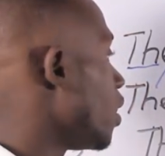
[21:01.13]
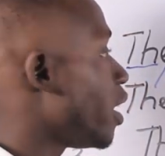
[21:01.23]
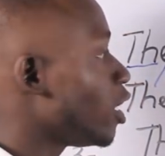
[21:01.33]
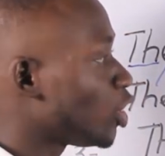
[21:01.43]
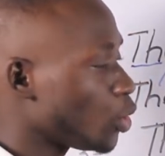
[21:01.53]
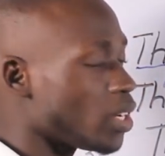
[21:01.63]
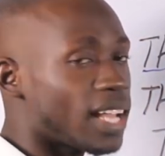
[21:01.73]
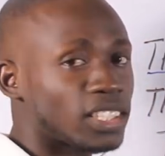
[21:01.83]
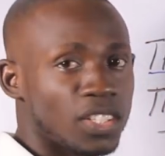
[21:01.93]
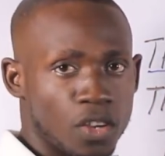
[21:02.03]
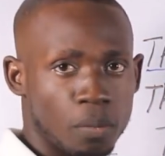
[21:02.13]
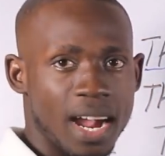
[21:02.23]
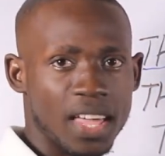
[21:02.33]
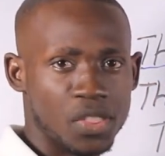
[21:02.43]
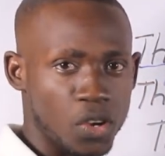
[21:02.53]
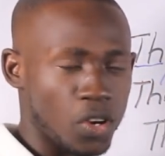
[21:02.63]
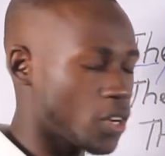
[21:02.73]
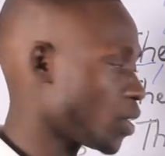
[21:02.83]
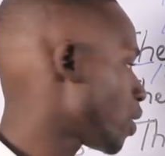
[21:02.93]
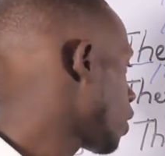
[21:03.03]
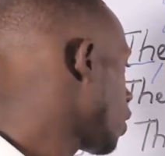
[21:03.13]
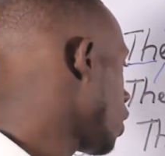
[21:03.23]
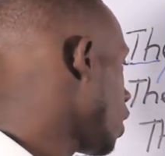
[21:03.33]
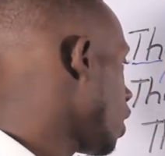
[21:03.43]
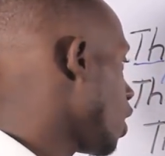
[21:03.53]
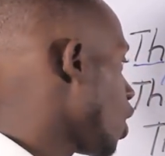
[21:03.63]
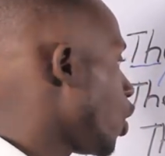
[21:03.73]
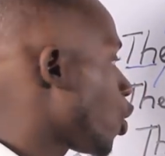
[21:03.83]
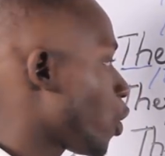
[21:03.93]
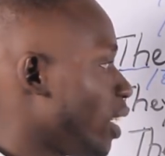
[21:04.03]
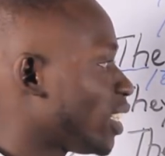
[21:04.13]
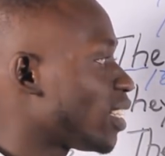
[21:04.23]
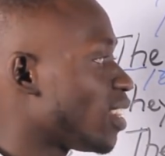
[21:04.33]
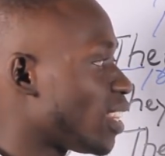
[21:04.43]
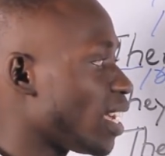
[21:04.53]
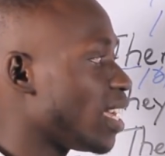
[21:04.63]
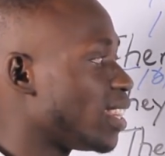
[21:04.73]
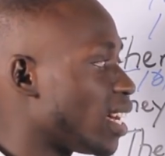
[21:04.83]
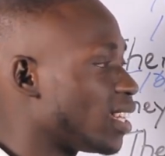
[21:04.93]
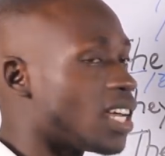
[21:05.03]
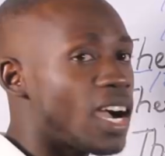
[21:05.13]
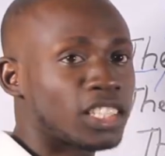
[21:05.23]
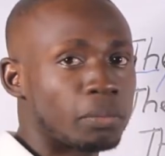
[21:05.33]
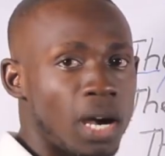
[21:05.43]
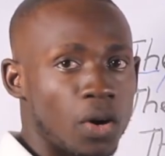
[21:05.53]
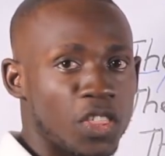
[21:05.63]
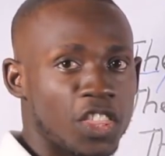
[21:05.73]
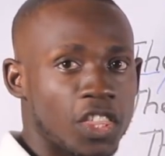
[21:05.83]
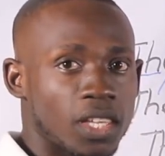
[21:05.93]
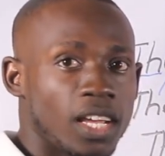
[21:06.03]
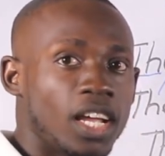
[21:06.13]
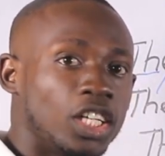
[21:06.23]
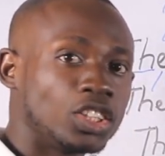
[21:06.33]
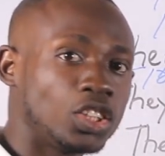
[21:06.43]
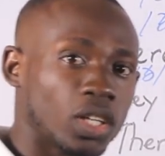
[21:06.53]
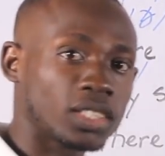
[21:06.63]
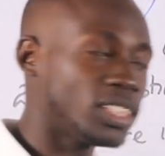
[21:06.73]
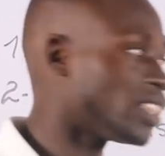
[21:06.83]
They should ask their mother. There is something in that dog's mouth. Donc,